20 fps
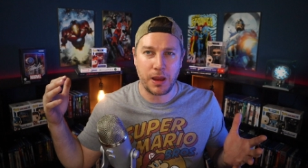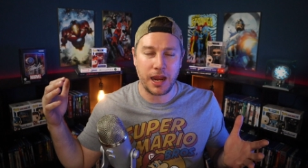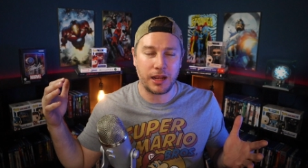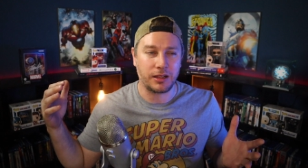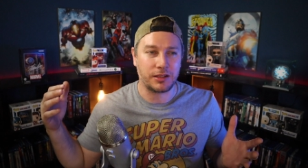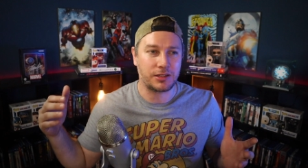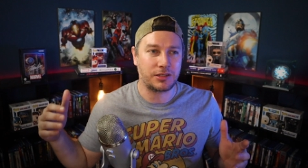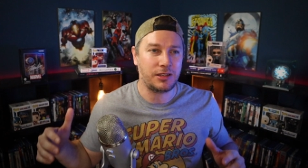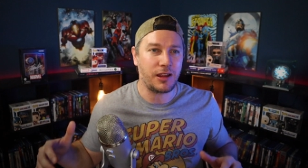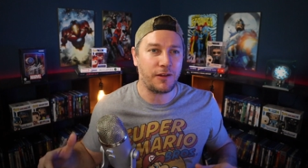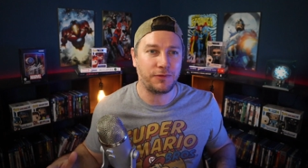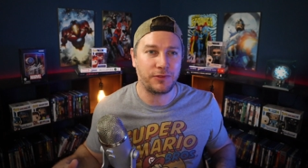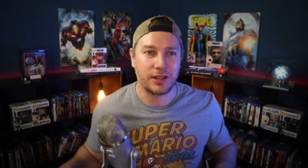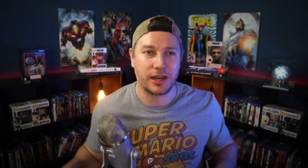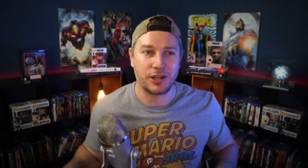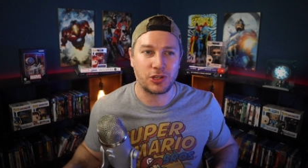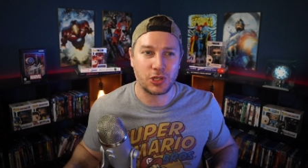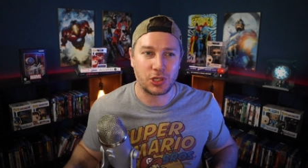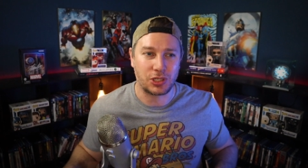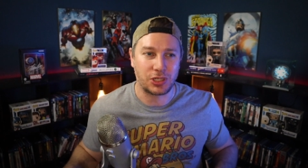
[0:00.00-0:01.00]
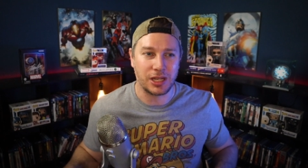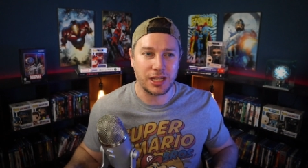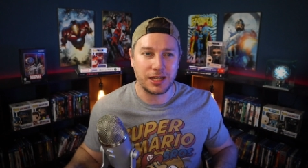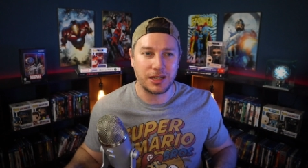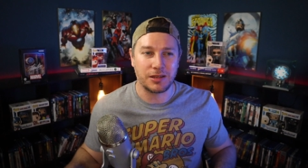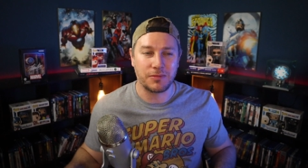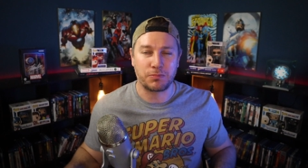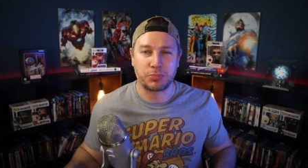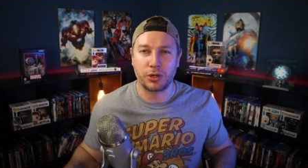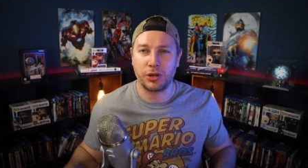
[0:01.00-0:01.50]
pile of stuff that I just did
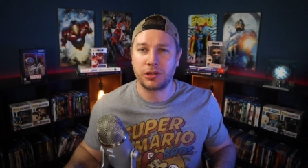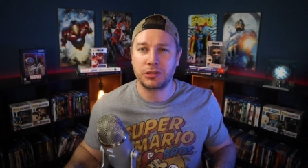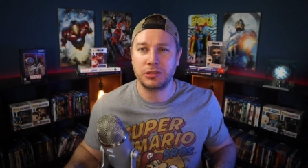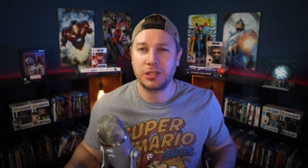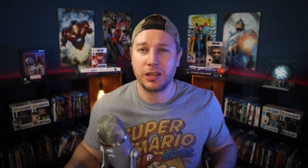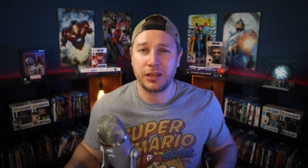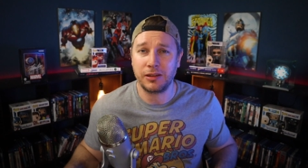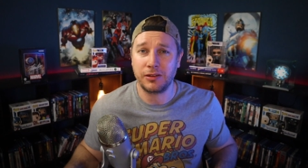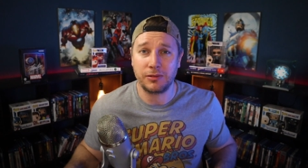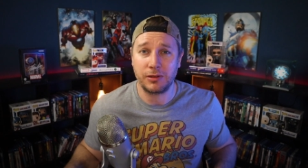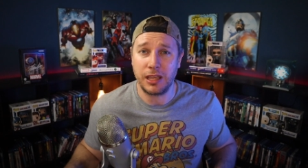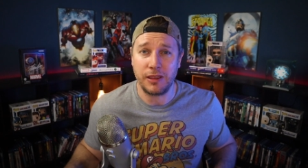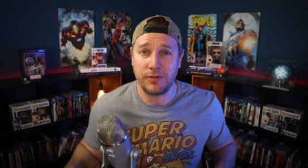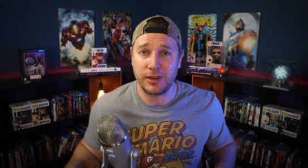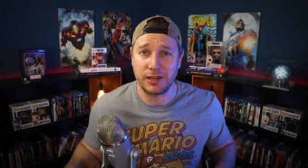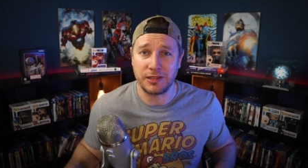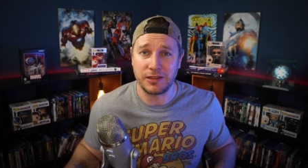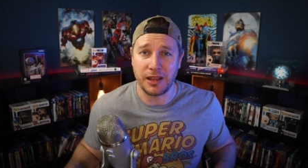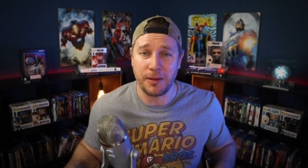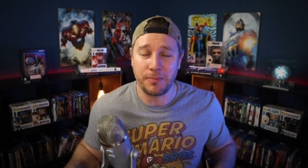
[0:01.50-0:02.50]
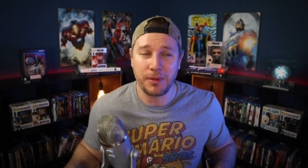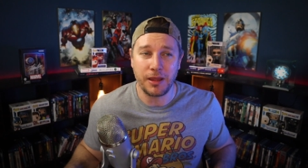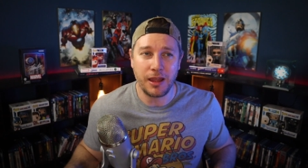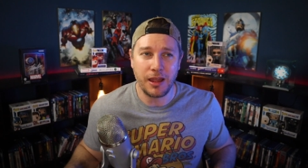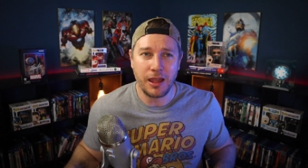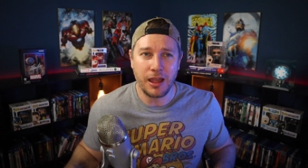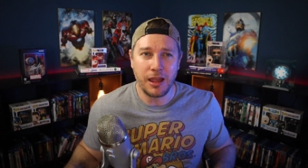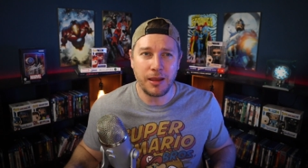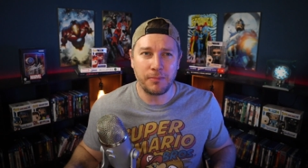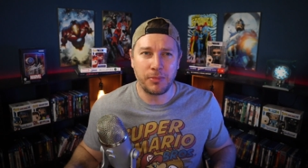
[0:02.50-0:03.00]
and productivity's up.
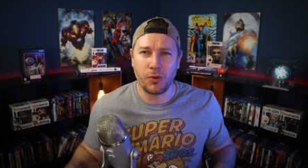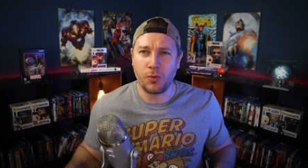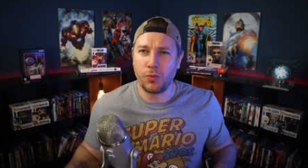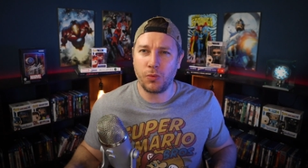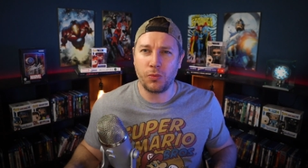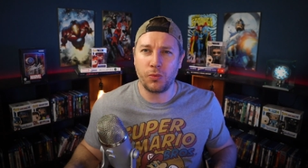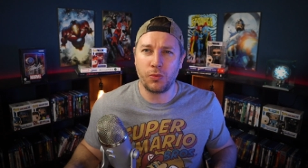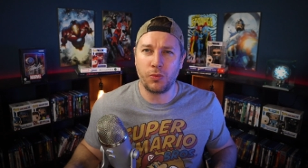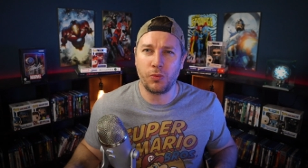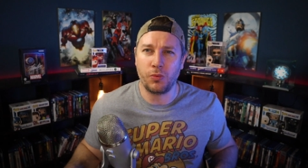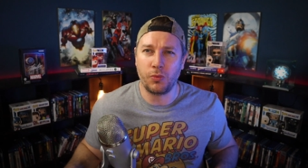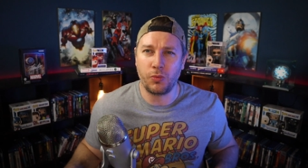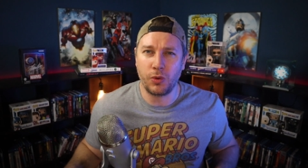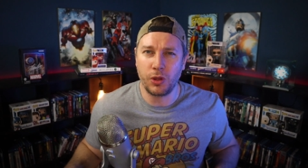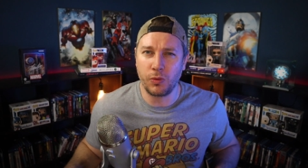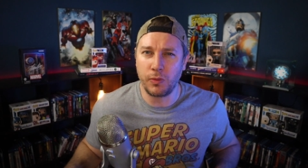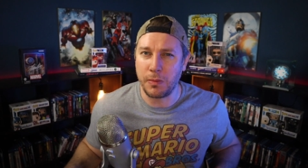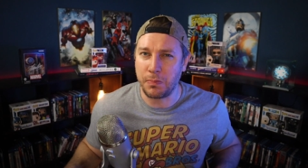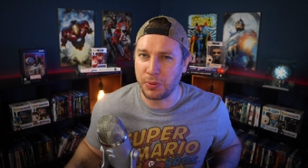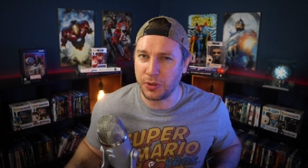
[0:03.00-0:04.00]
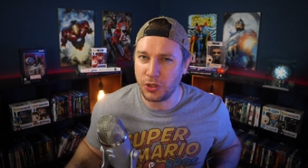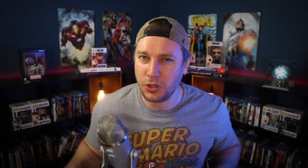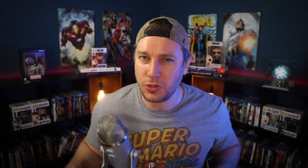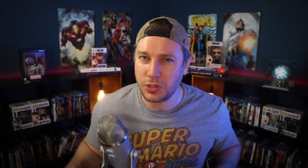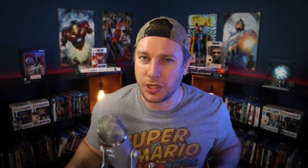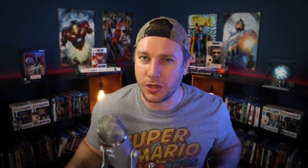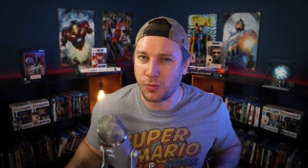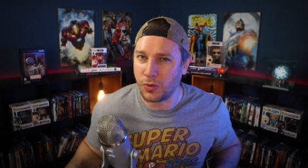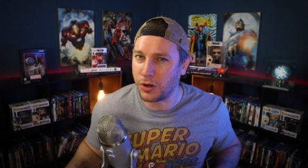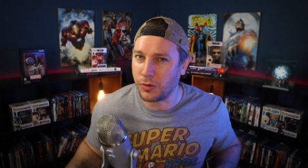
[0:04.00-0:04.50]
But what are we
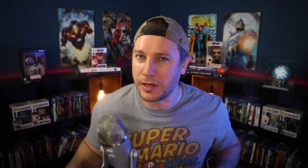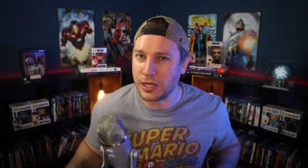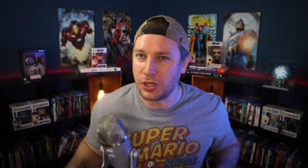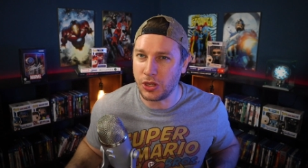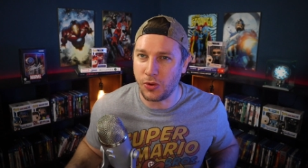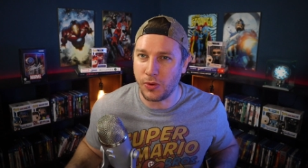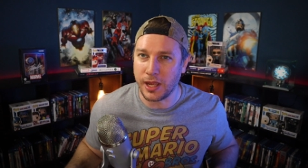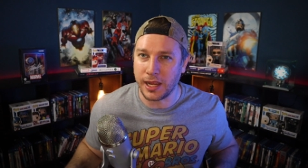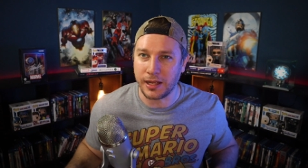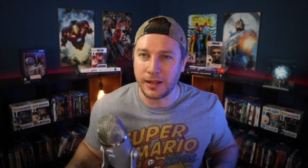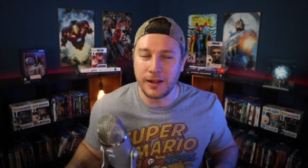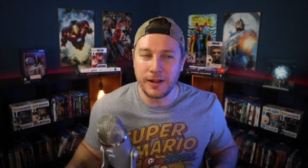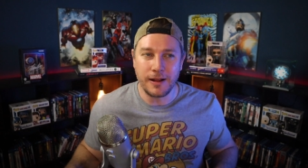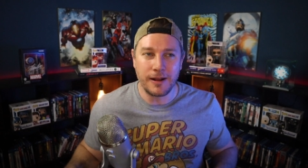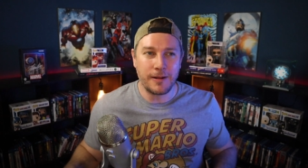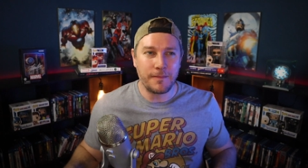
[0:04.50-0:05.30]
producing? What are we doing?